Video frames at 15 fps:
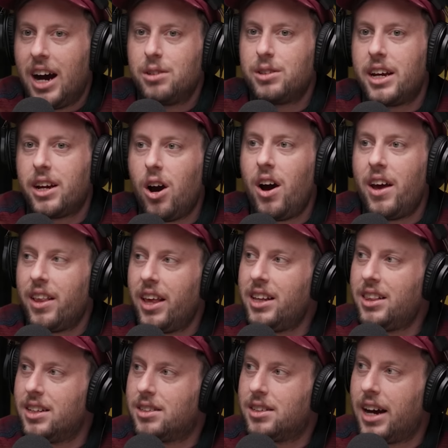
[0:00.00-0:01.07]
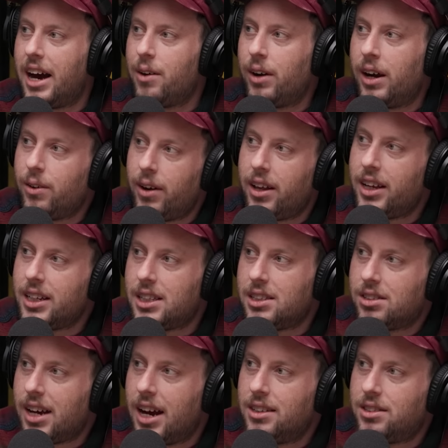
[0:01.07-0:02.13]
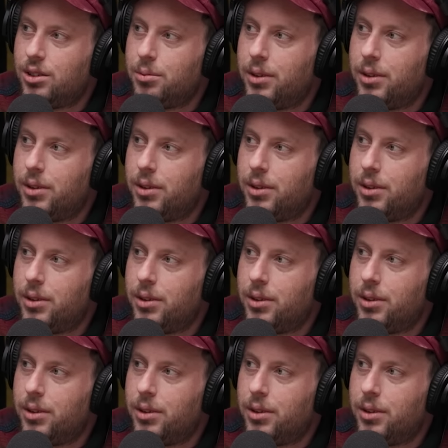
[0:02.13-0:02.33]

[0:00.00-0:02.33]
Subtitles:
I was like, oh, I like this guy. Why do I like this guy so